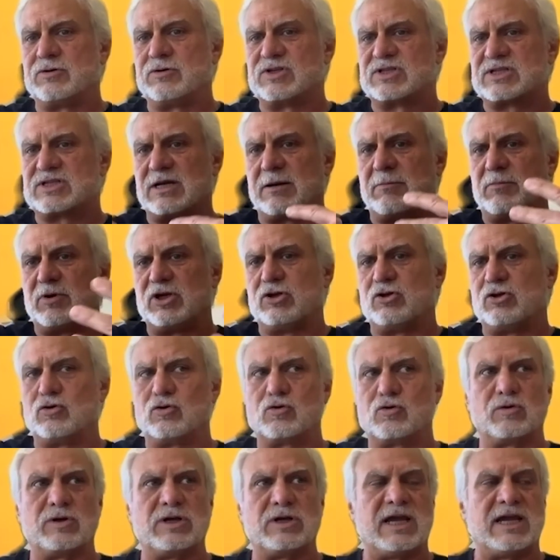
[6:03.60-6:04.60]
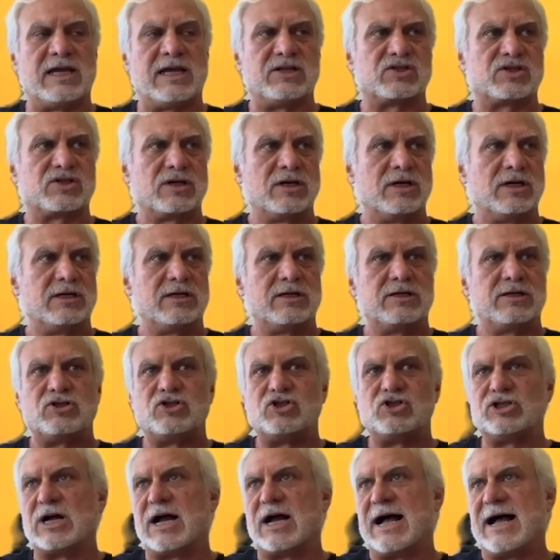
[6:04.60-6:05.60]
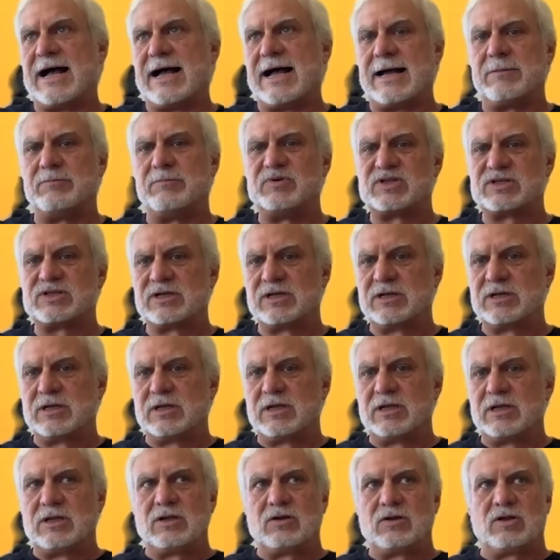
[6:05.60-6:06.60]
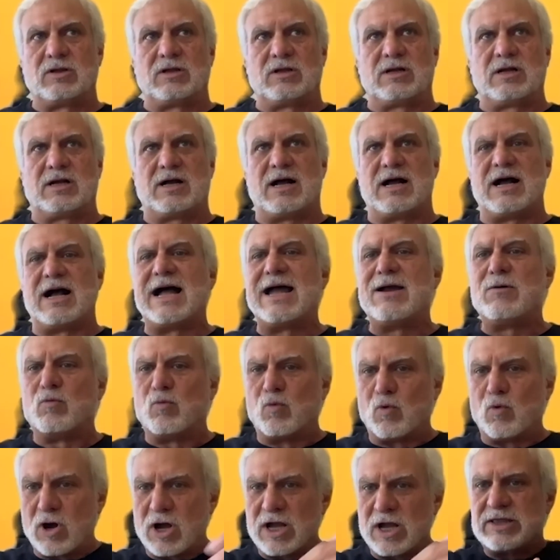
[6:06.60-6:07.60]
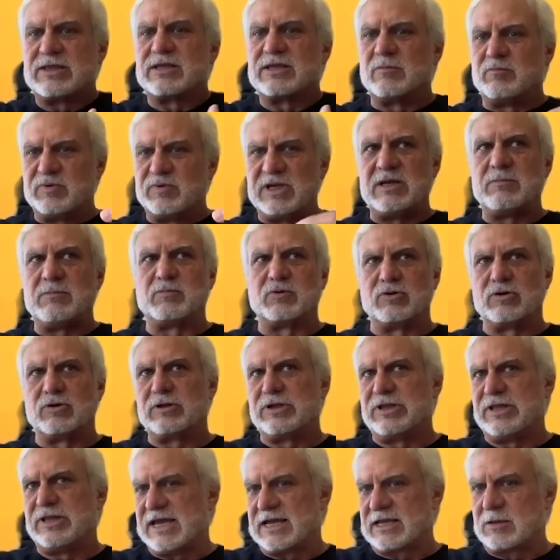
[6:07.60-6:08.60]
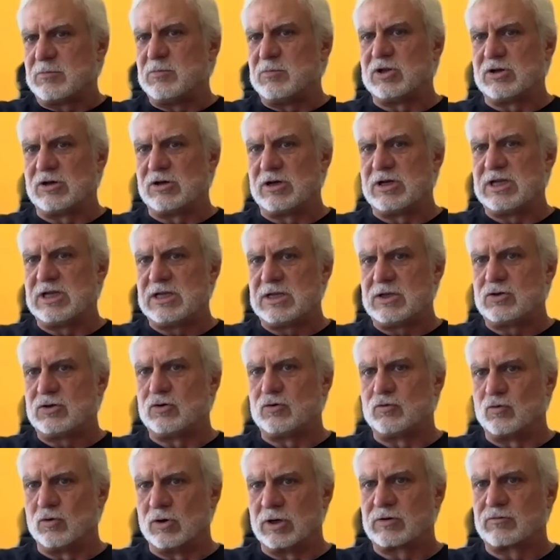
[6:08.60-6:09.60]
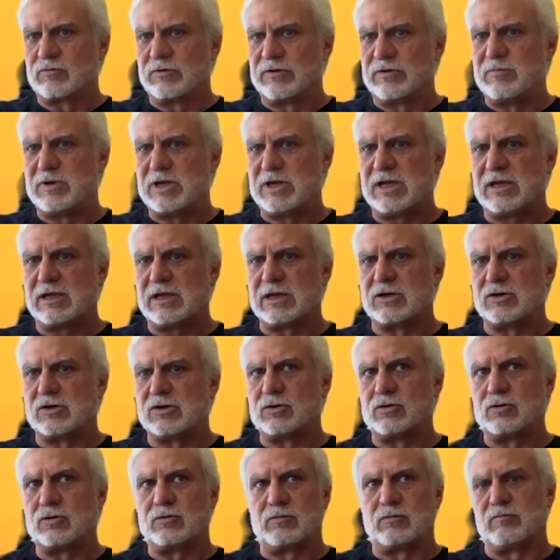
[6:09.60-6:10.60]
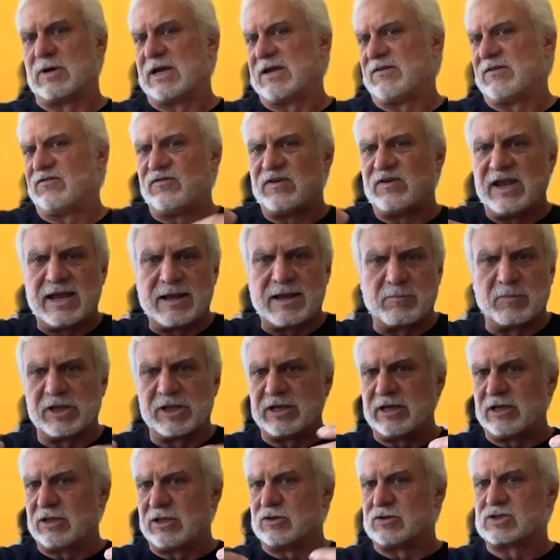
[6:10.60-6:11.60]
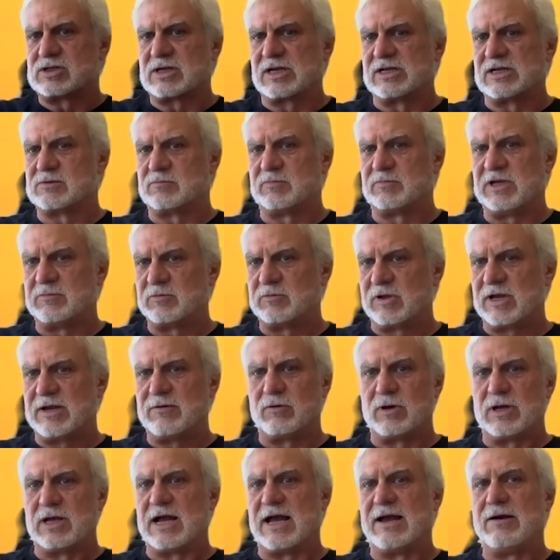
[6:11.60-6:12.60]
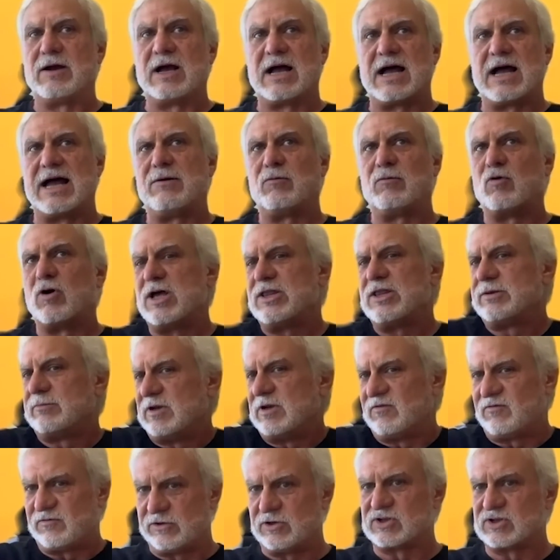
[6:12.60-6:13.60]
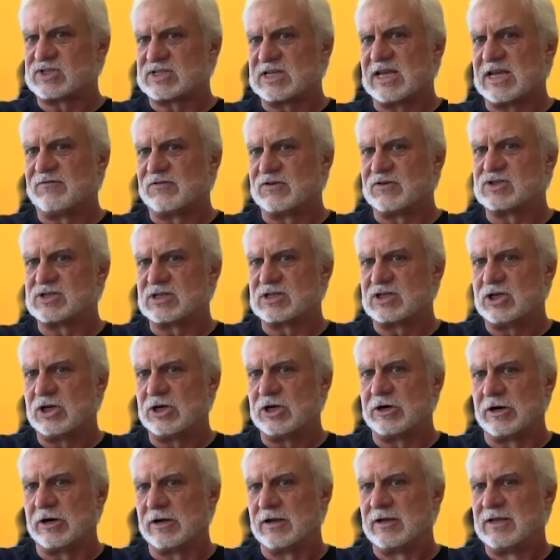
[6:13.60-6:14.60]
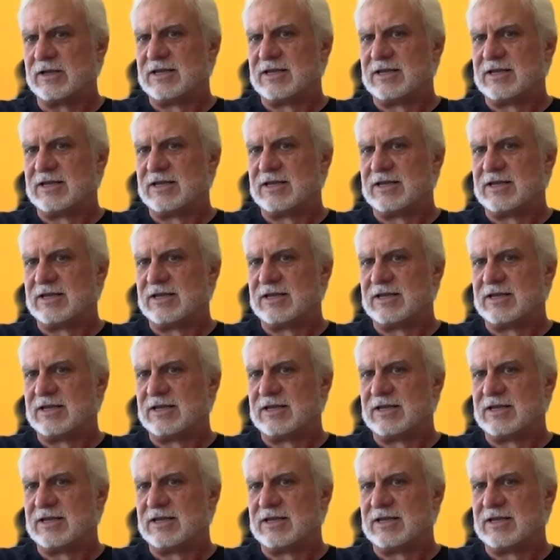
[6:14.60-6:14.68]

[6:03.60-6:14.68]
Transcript: as somebody who creates jobs, I want the people in that community who work with me and who my family and those kinds of people, I want them to feel safe and secure.